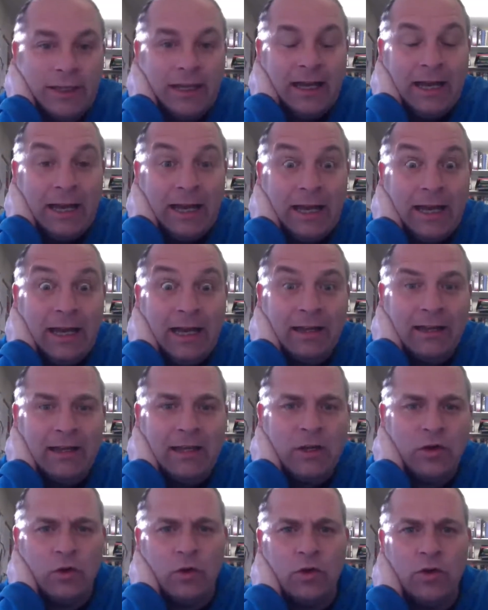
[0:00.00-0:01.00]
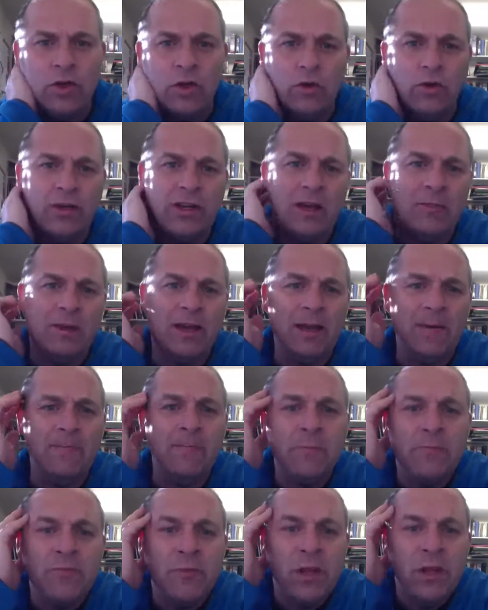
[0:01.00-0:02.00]
that you're coming in.
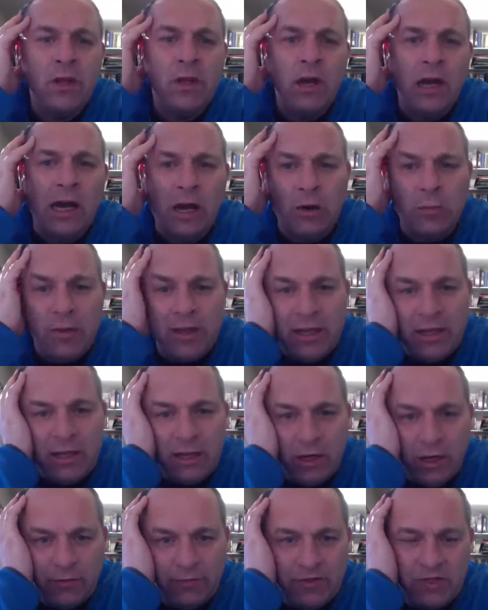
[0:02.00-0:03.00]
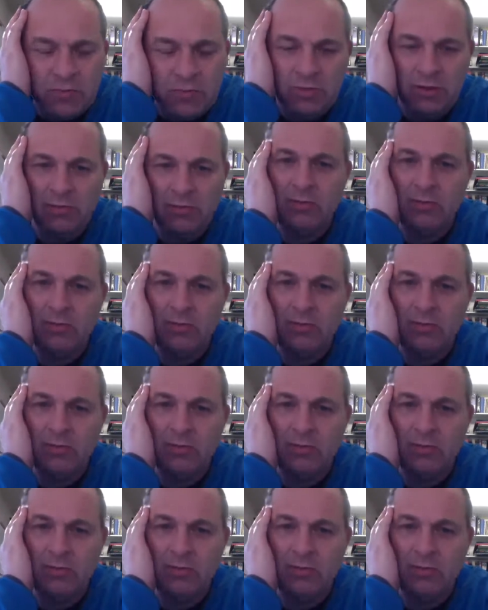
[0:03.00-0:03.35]
I'll be in the office